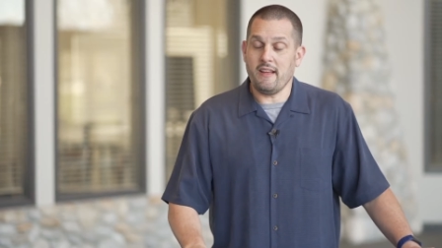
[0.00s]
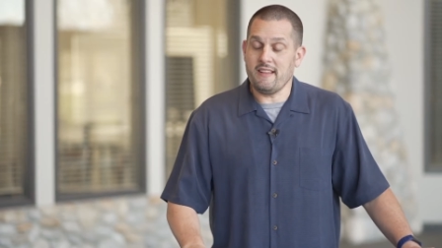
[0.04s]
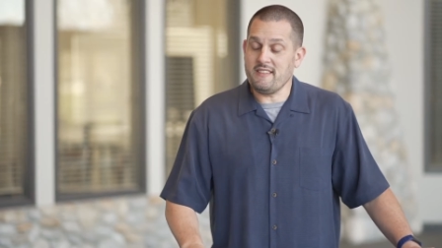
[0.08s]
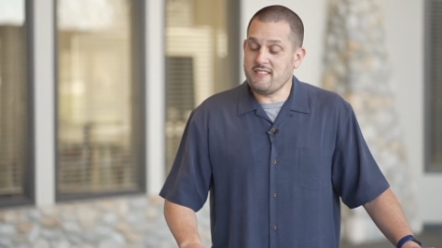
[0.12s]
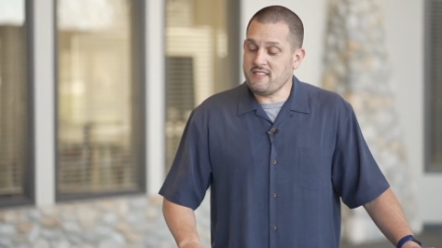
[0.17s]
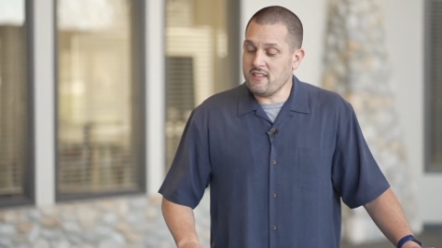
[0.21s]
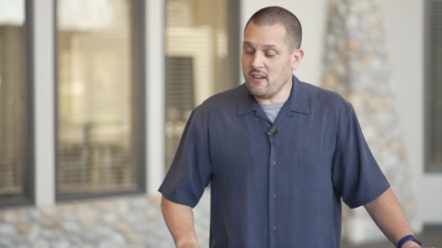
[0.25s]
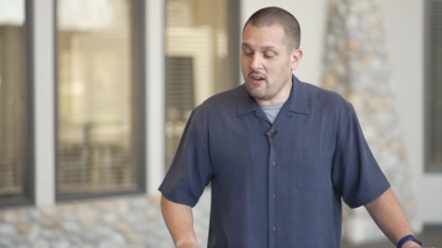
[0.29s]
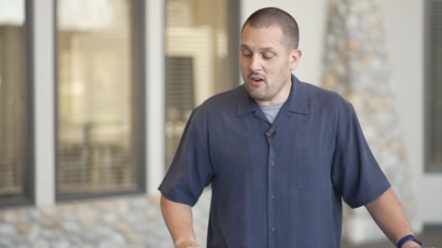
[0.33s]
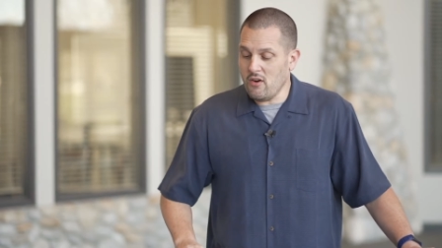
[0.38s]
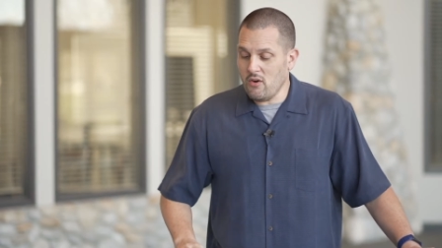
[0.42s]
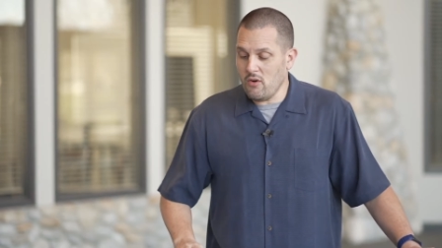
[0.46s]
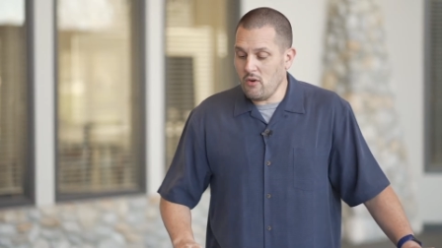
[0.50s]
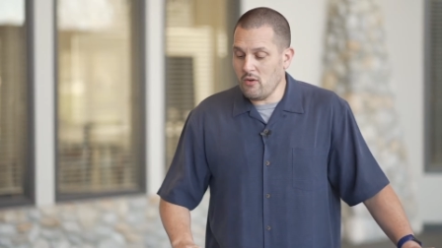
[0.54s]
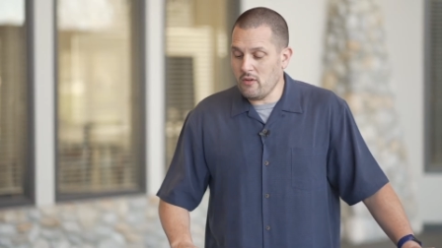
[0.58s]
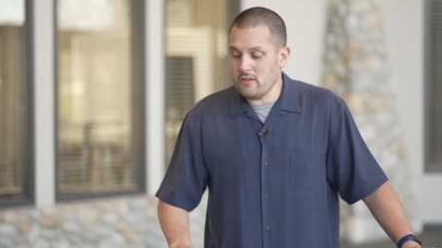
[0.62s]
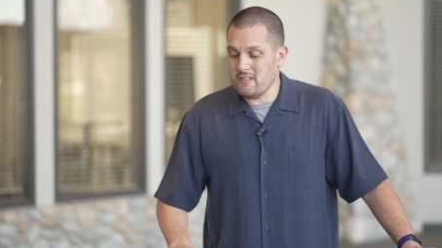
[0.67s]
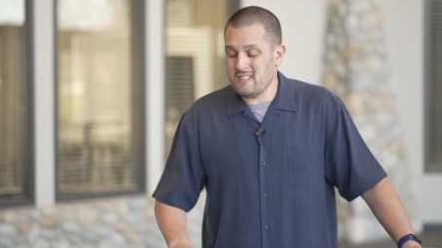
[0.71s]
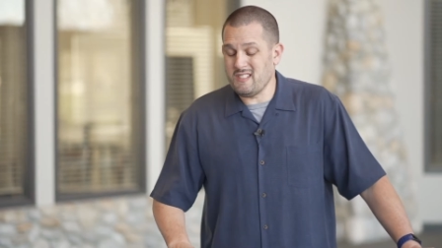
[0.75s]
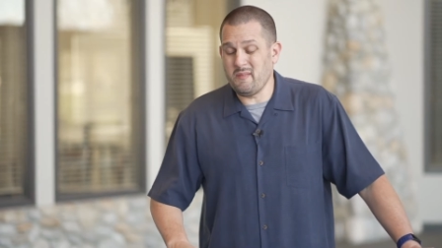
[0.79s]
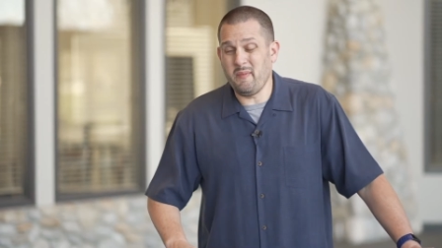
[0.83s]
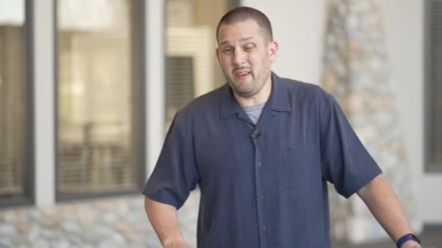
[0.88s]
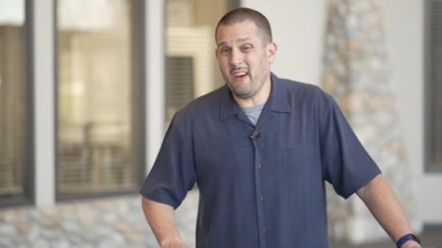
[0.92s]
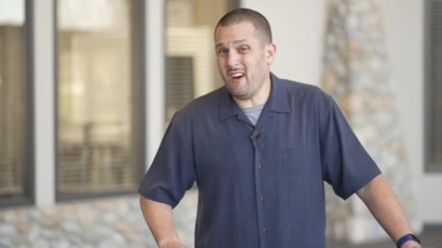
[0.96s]
And so,
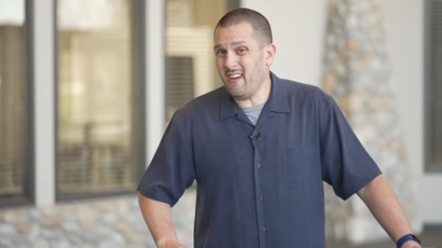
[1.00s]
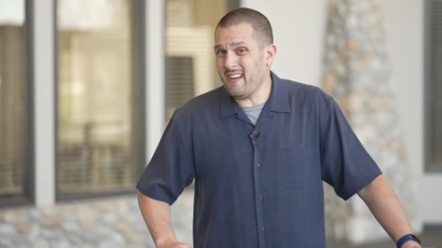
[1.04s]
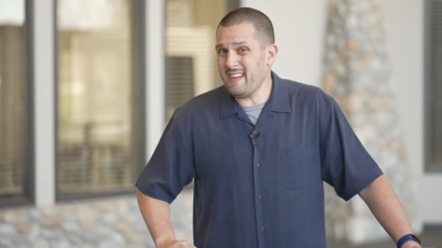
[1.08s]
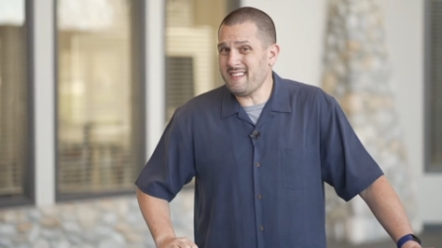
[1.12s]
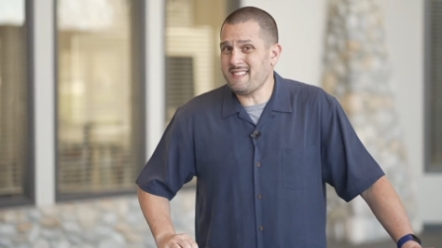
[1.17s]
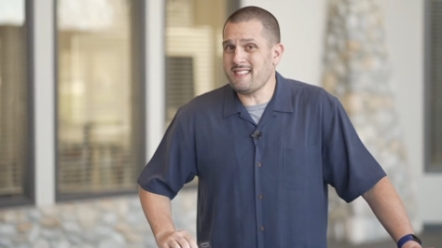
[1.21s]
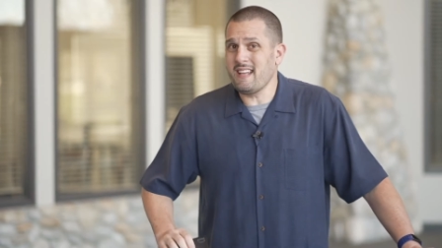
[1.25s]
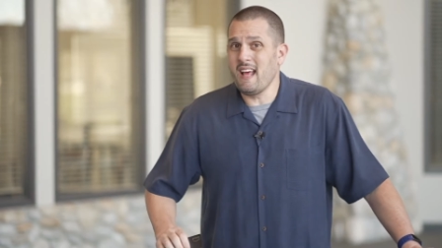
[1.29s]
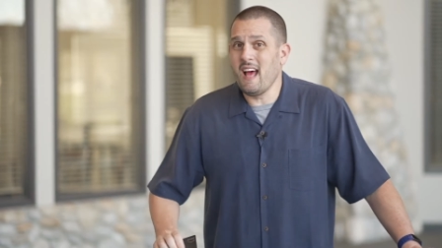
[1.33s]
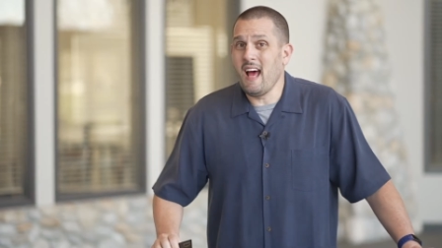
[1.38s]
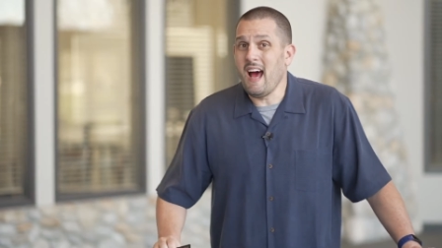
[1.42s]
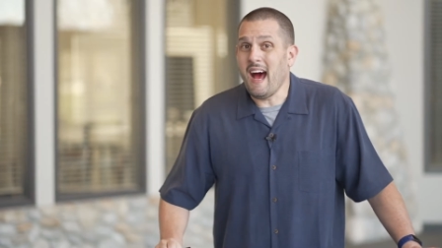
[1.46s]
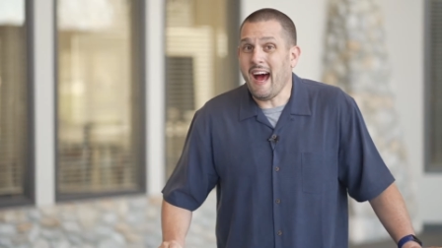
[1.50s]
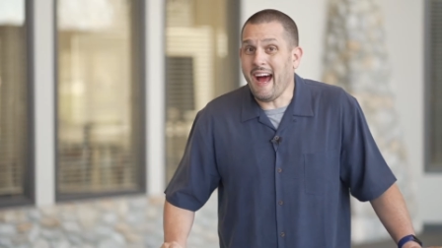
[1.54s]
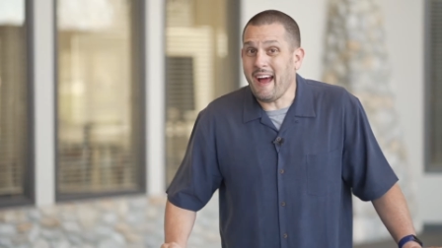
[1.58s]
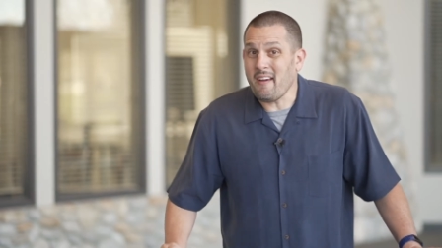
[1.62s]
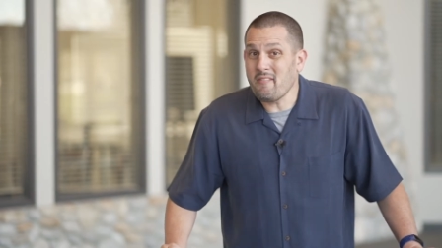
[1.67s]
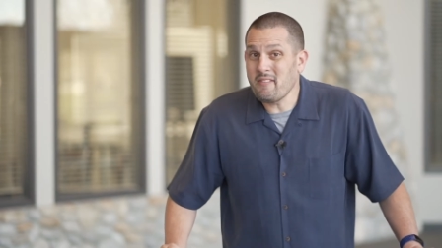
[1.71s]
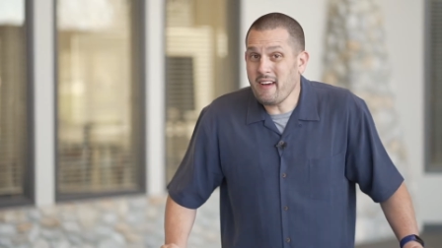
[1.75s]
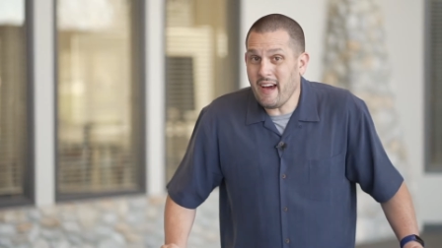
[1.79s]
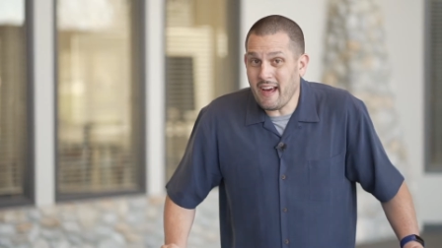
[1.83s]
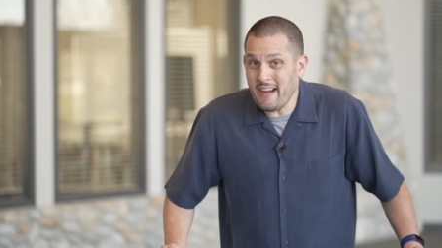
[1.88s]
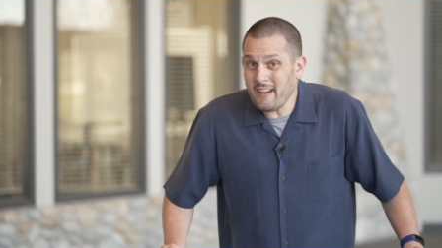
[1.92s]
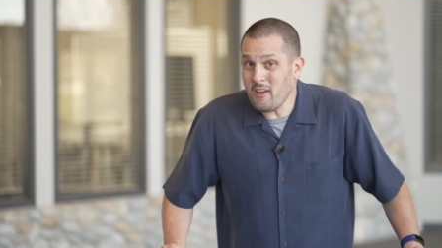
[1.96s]
to be honest,
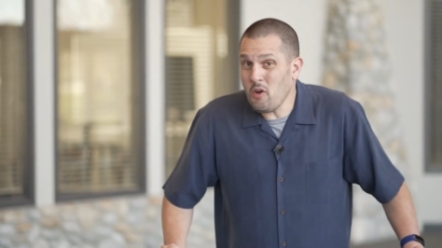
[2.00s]
I've got to